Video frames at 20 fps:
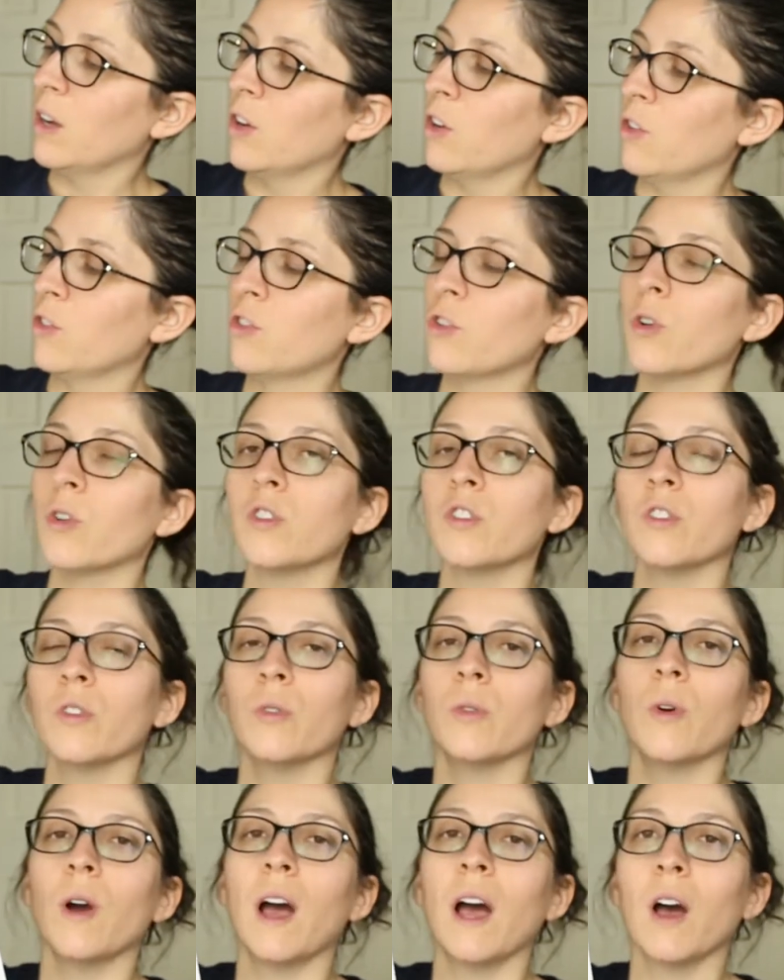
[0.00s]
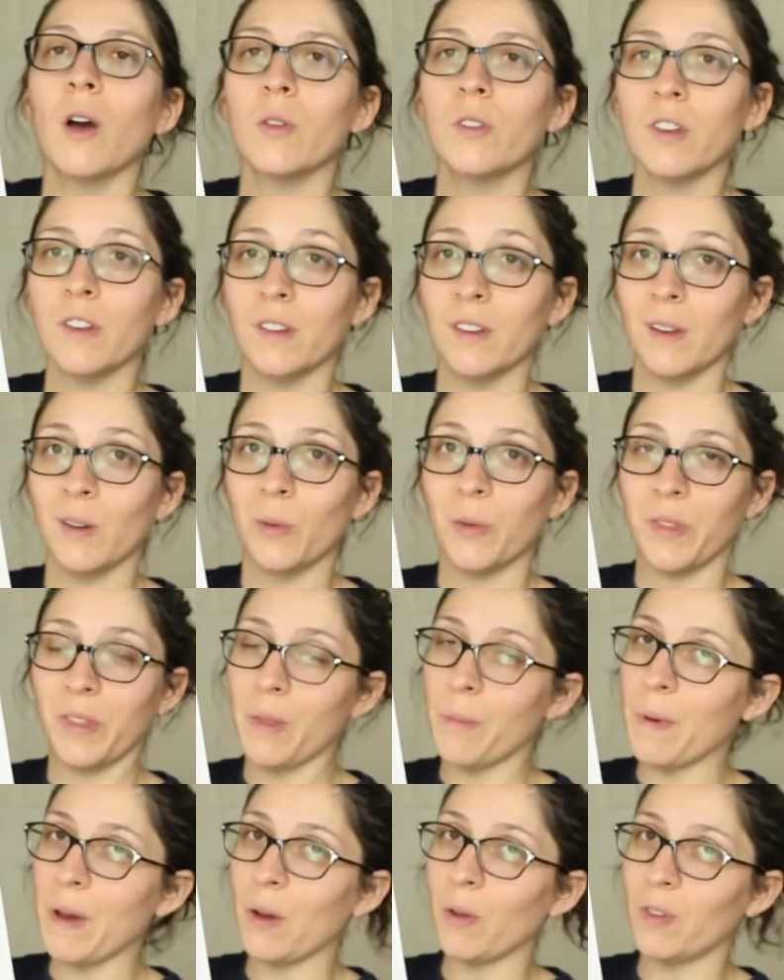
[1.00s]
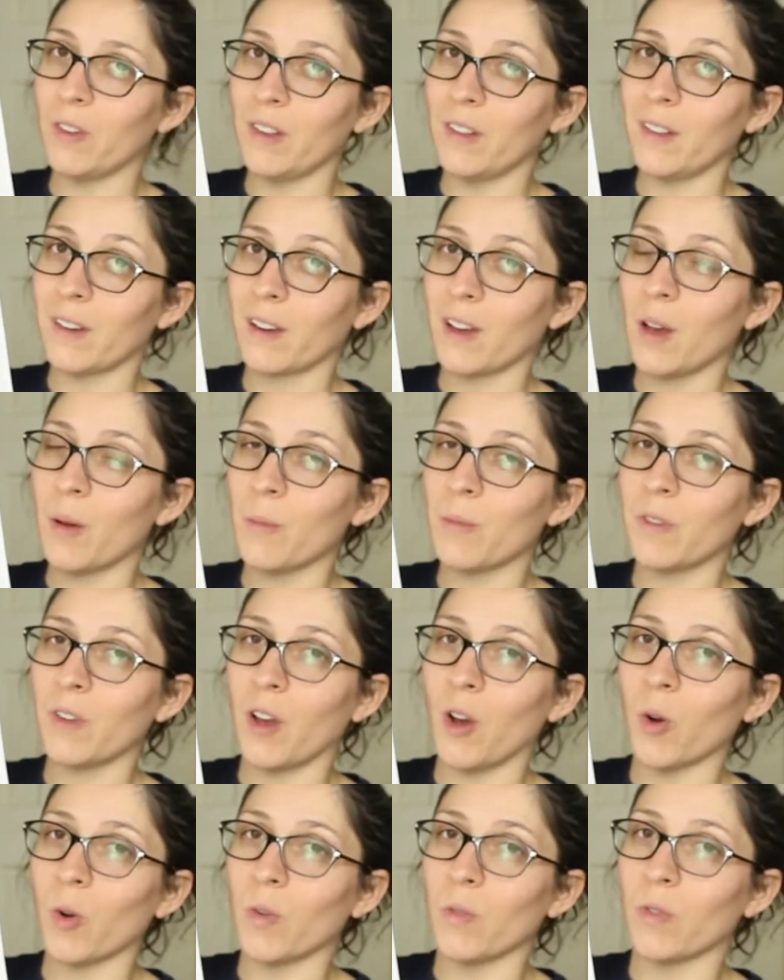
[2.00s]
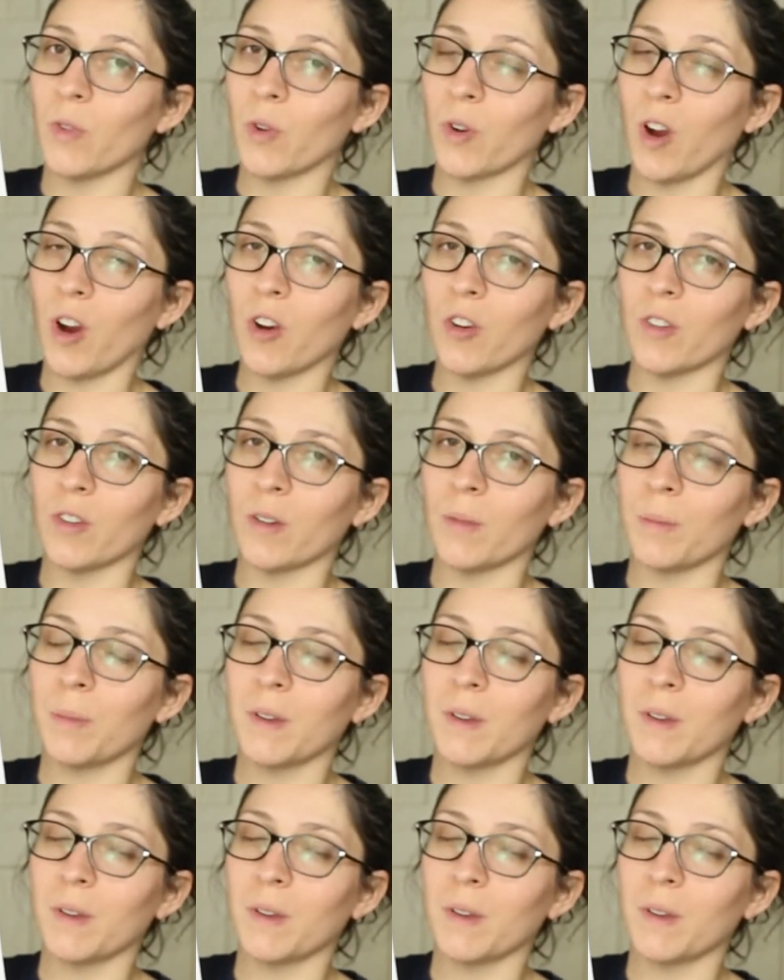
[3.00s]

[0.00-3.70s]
shows you how to deal with the bounty that comes out of your garden.